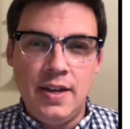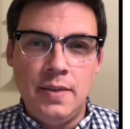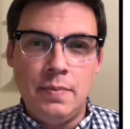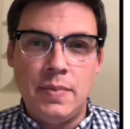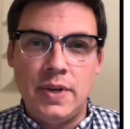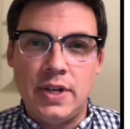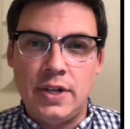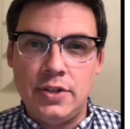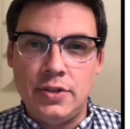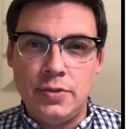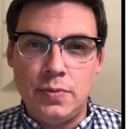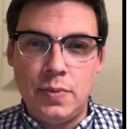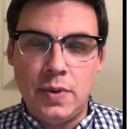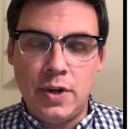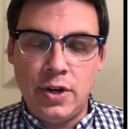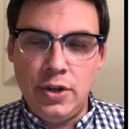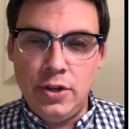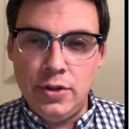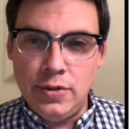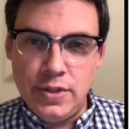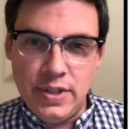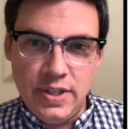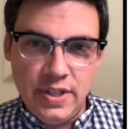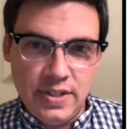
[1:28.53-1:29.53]
because we're
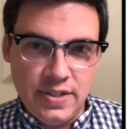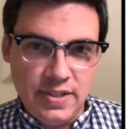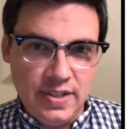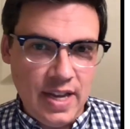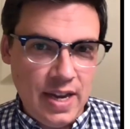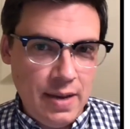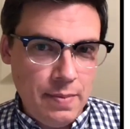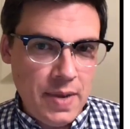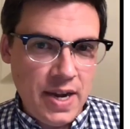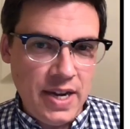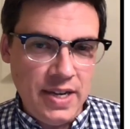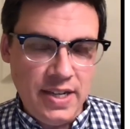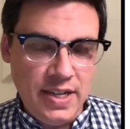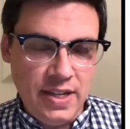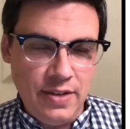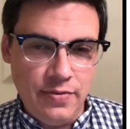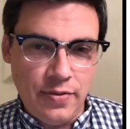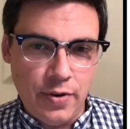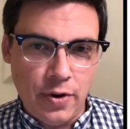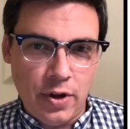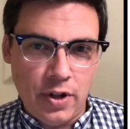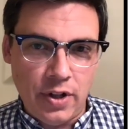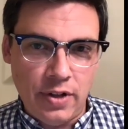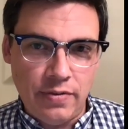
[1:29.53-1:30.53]
using the same ID for
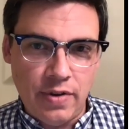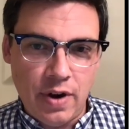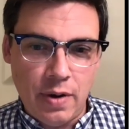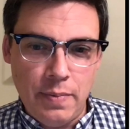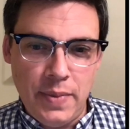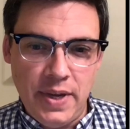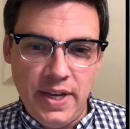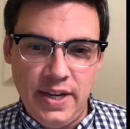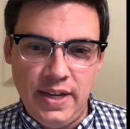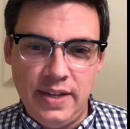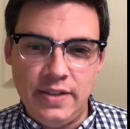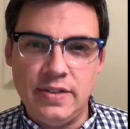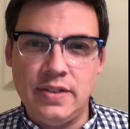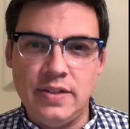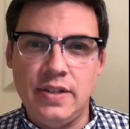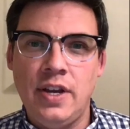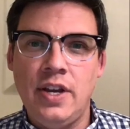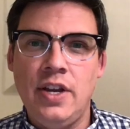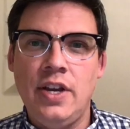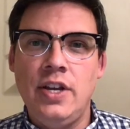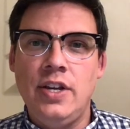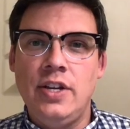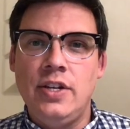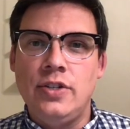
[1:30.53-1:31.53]
all of our meetings.
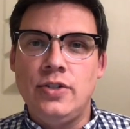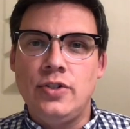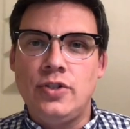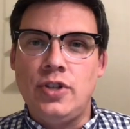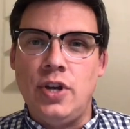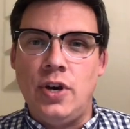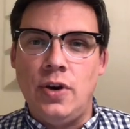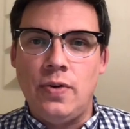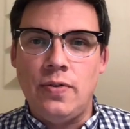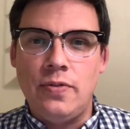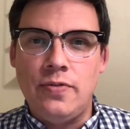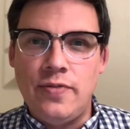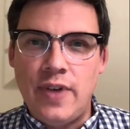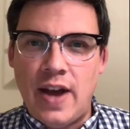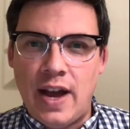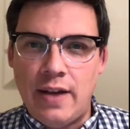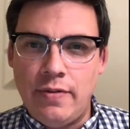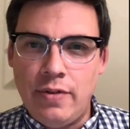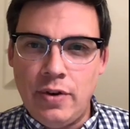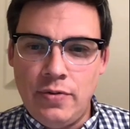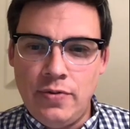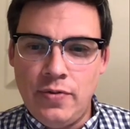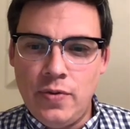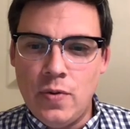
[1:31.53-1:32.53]
So
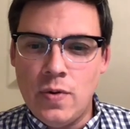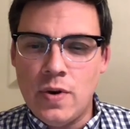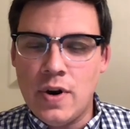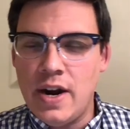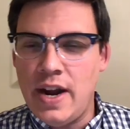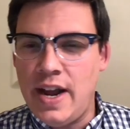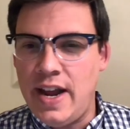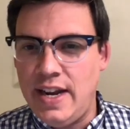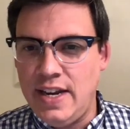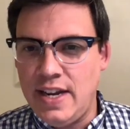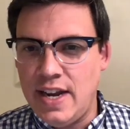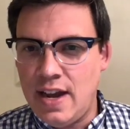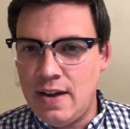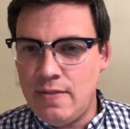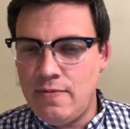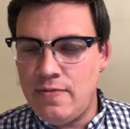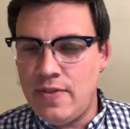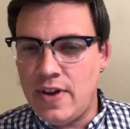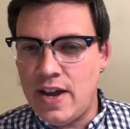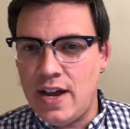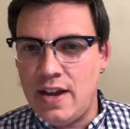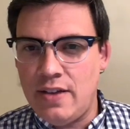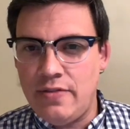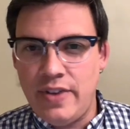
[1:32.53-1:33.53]

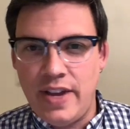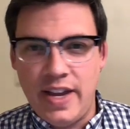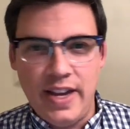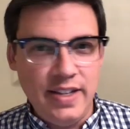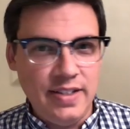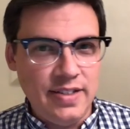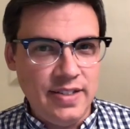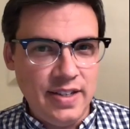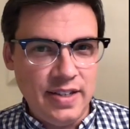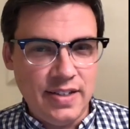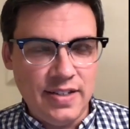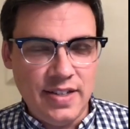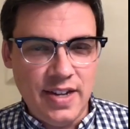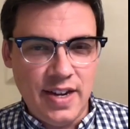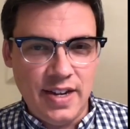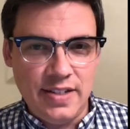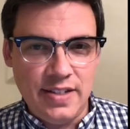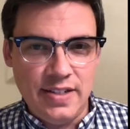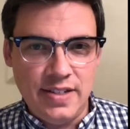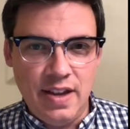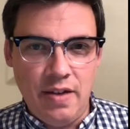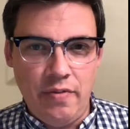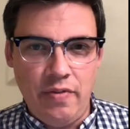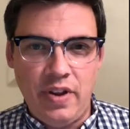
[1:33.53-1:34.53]

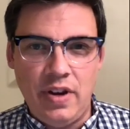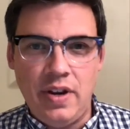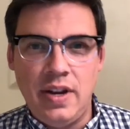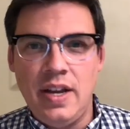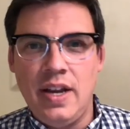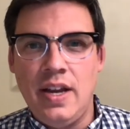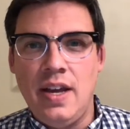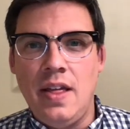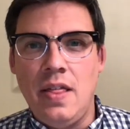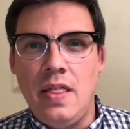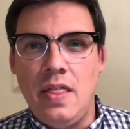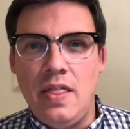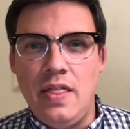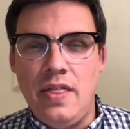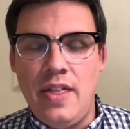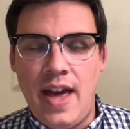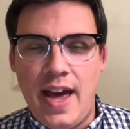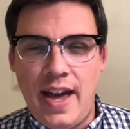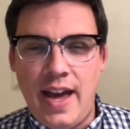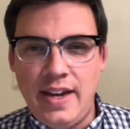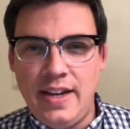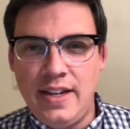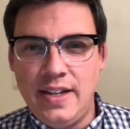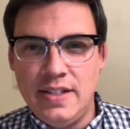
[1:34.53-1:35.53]
504-895-8697.
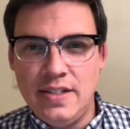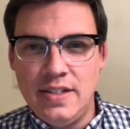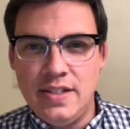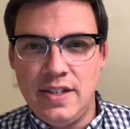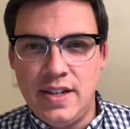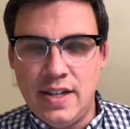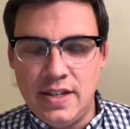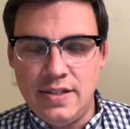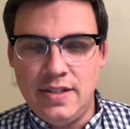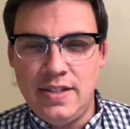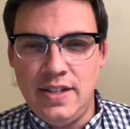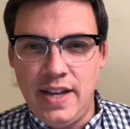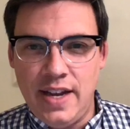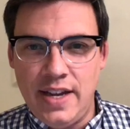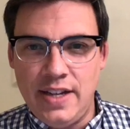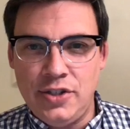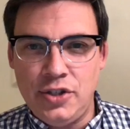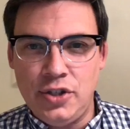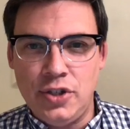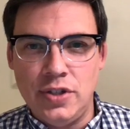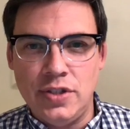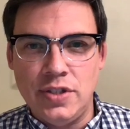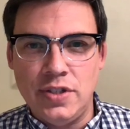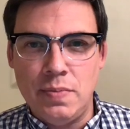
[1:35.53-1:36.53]
That is
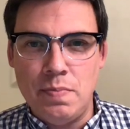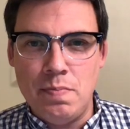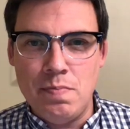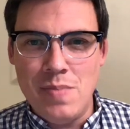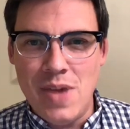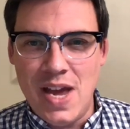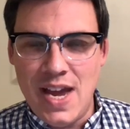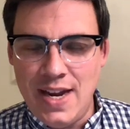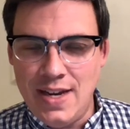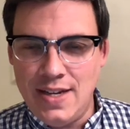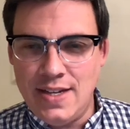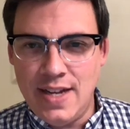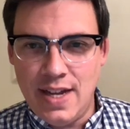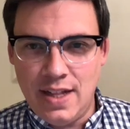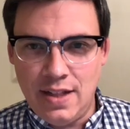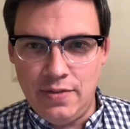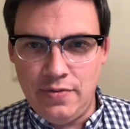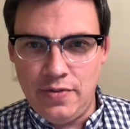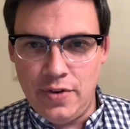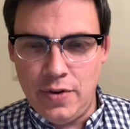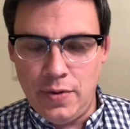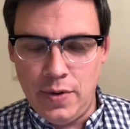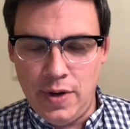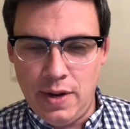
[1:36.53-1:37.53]
Annunciation's main
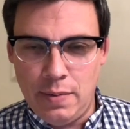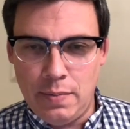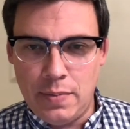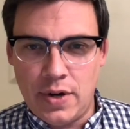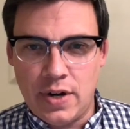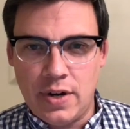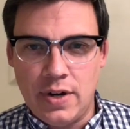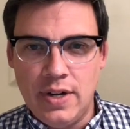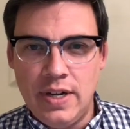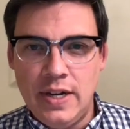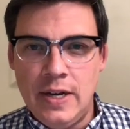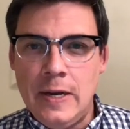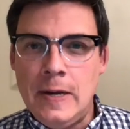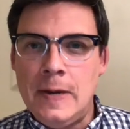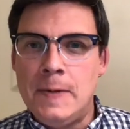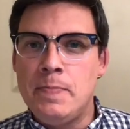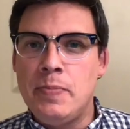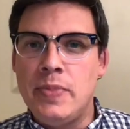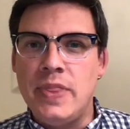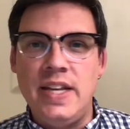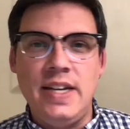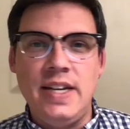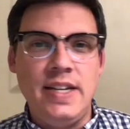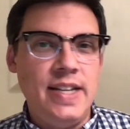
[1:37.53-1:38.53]
telephone number.
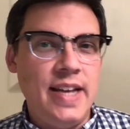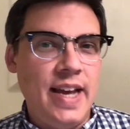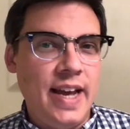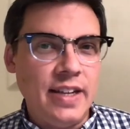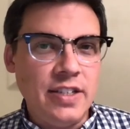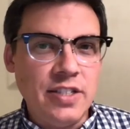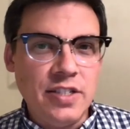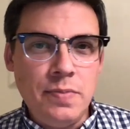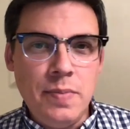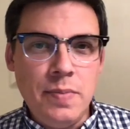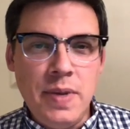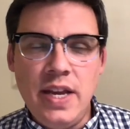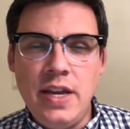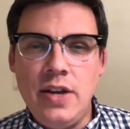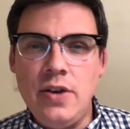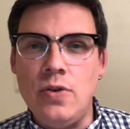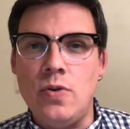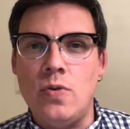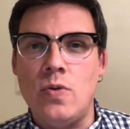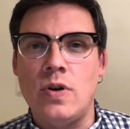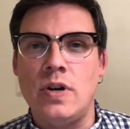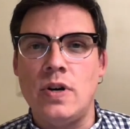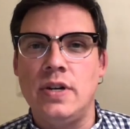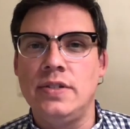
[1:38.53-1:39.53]
Then text me
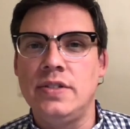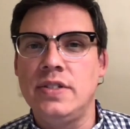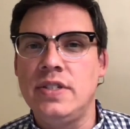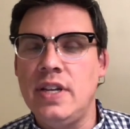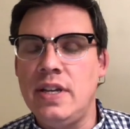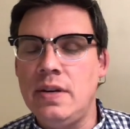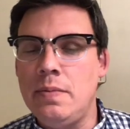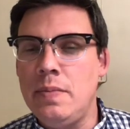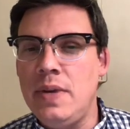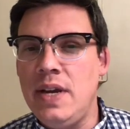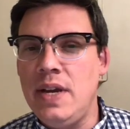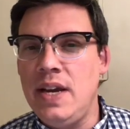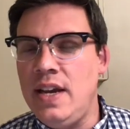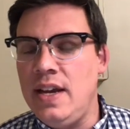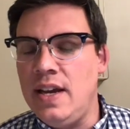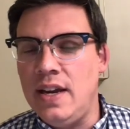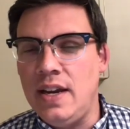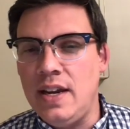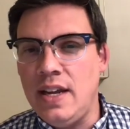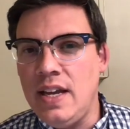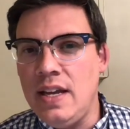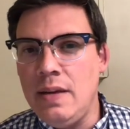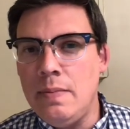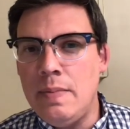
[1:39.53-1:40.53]
or send me an
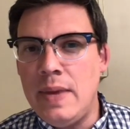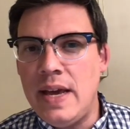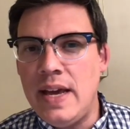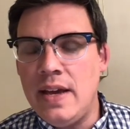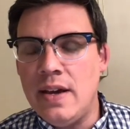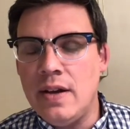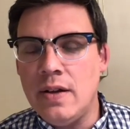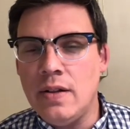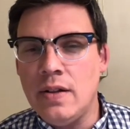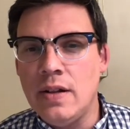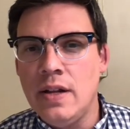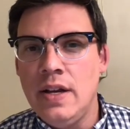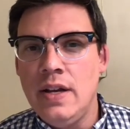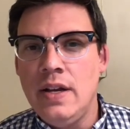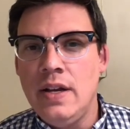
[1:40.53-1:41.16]
email